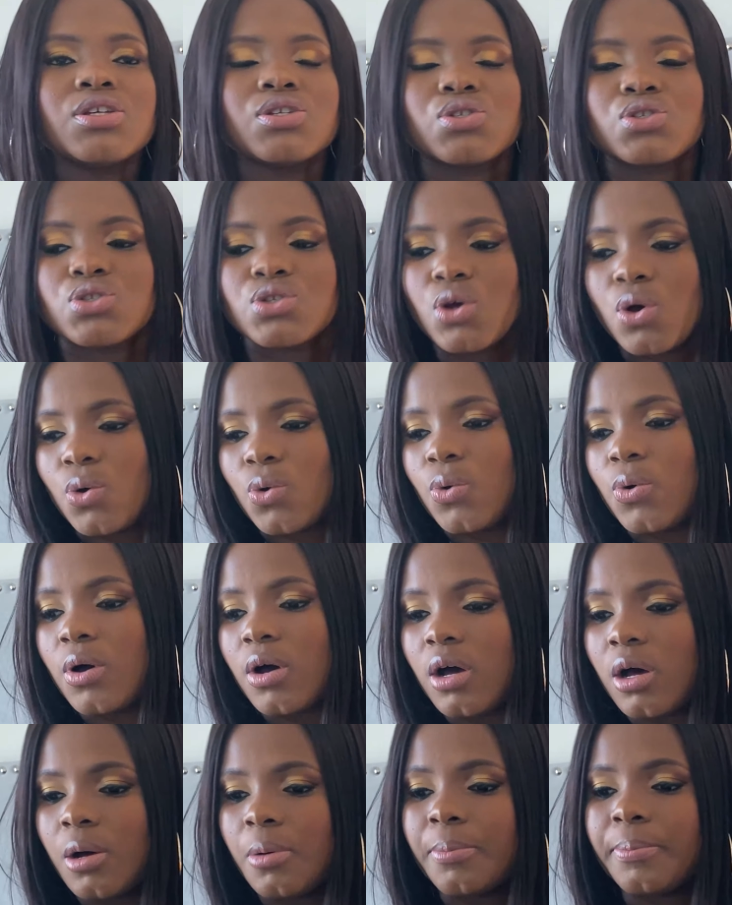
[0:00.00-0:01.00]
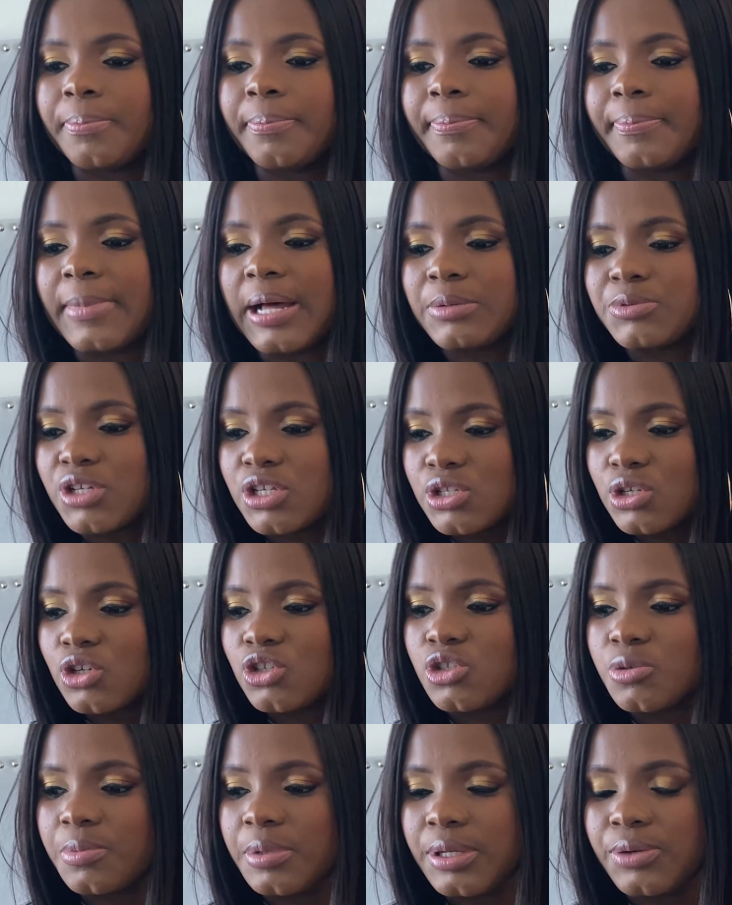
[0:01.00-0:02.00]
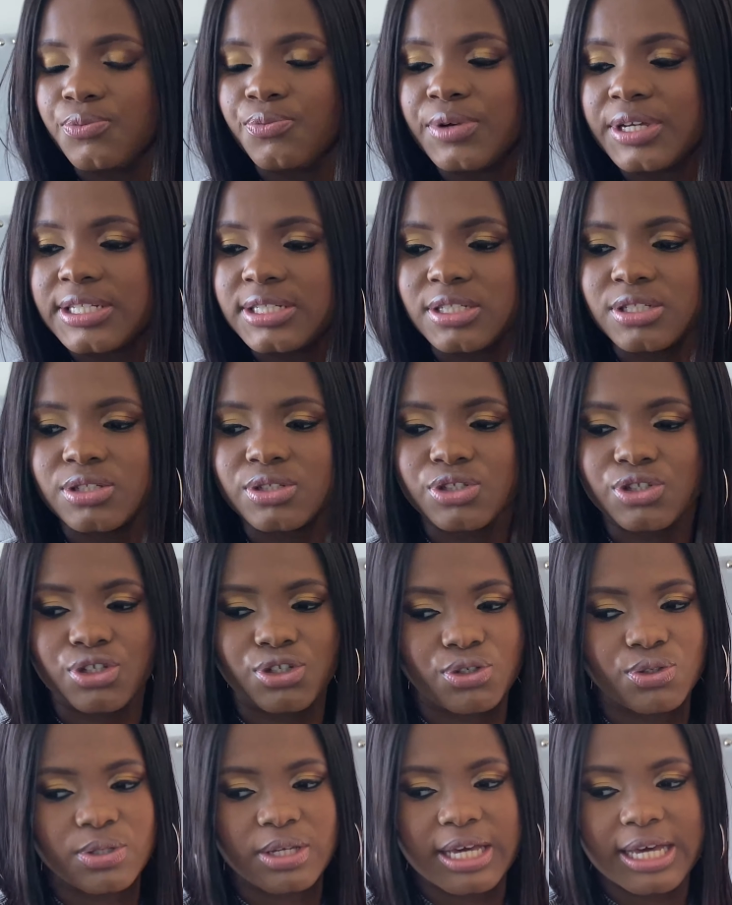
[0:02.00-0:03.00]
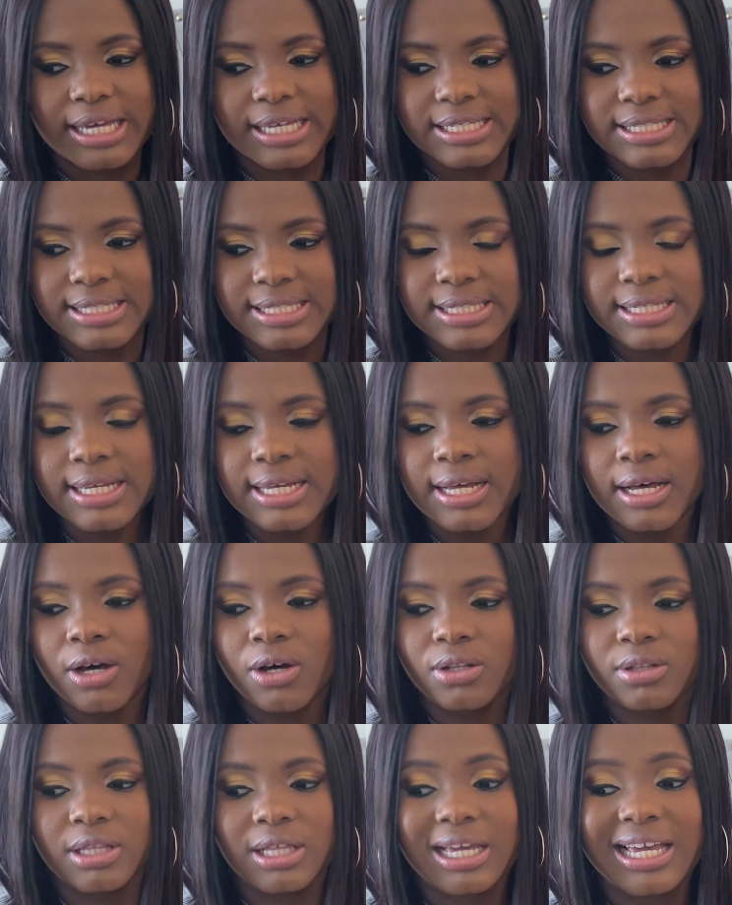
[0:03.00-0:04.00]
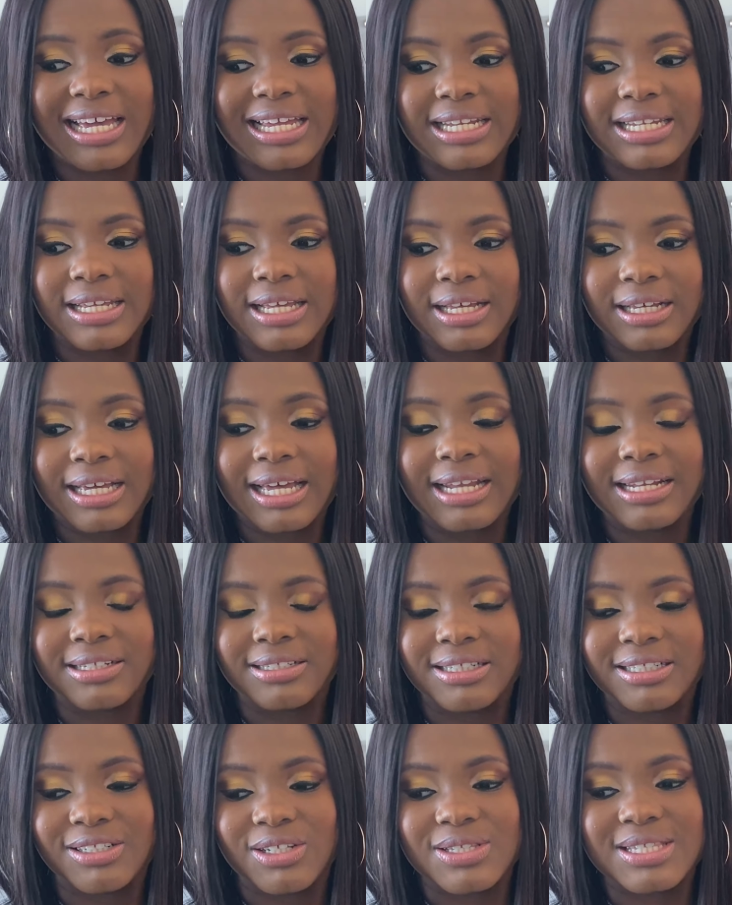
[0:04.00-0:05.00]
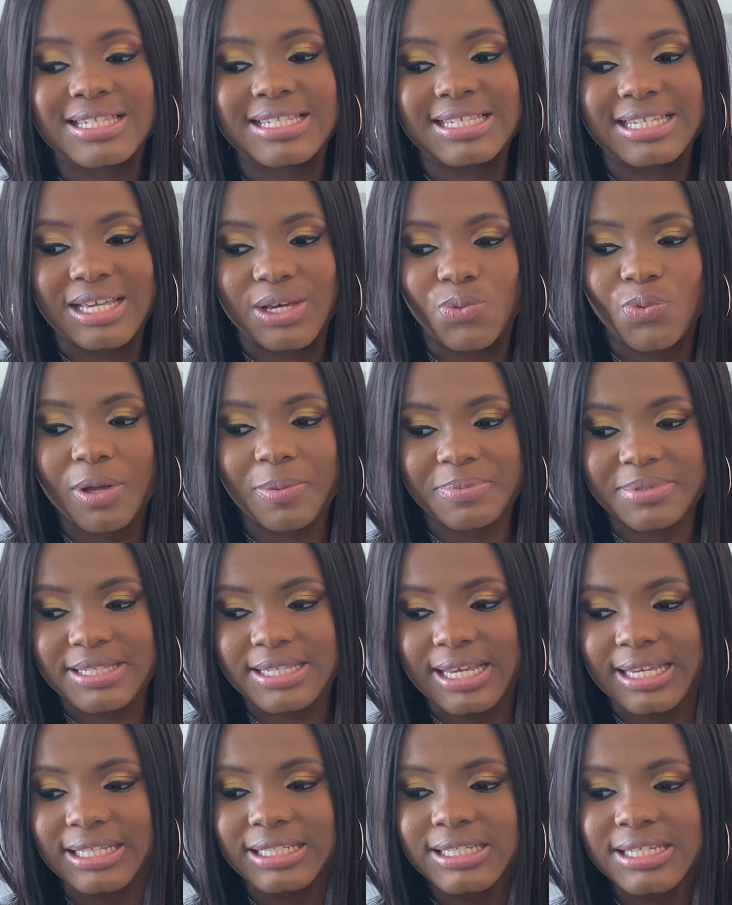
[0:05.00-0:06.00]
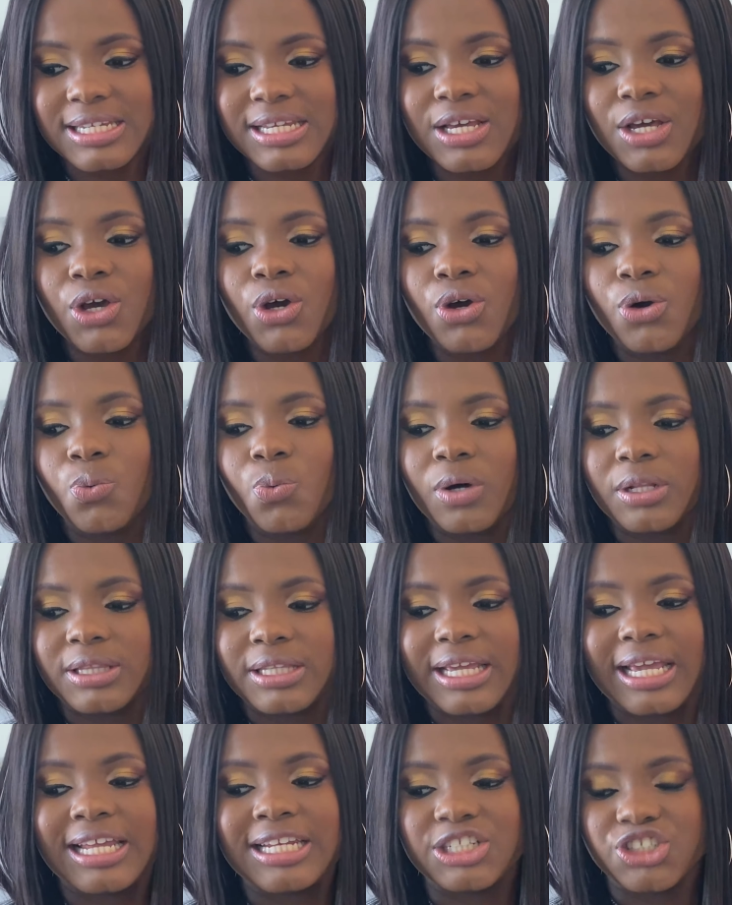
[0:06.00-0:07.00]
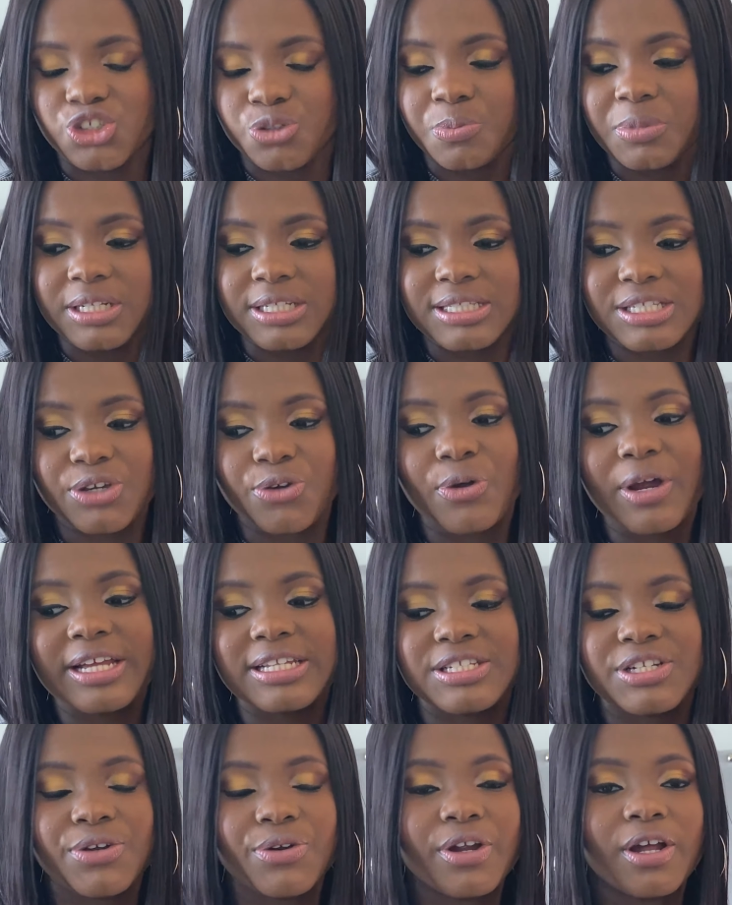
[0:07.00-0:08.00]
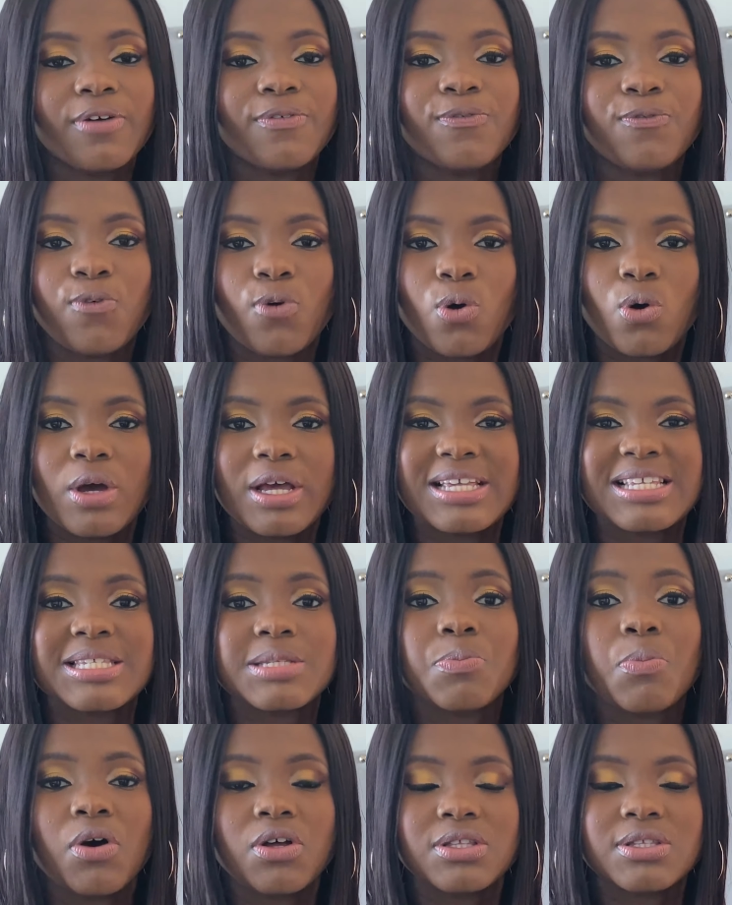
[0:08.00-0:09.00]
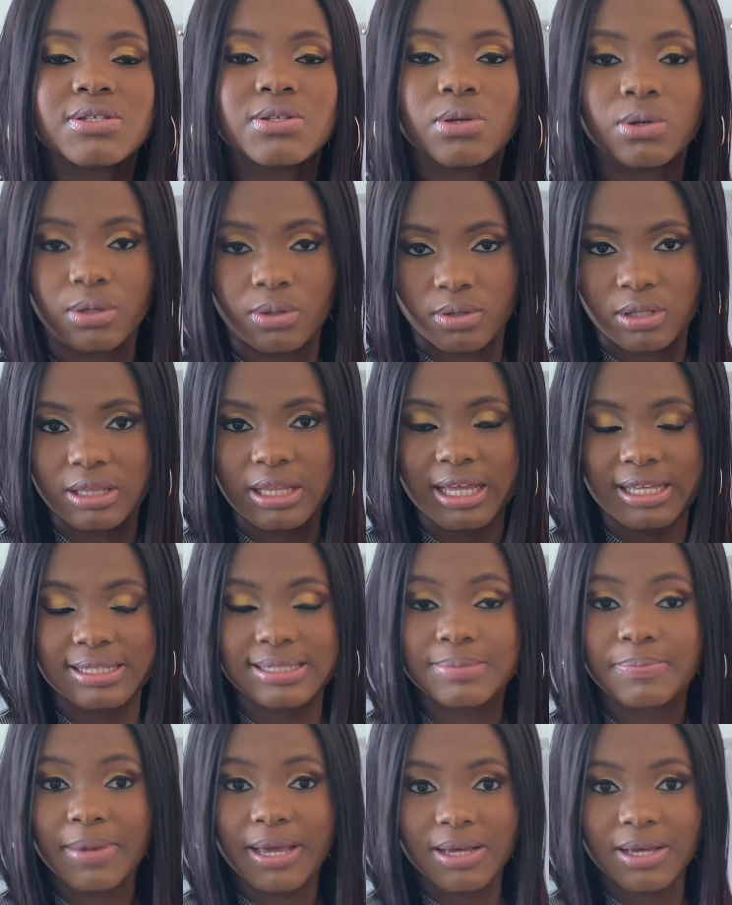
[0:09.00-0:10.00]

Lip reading: So I'm just going to be reading to you guys on the Canada.ca website what the eligibility criteria for a sponsor, that's my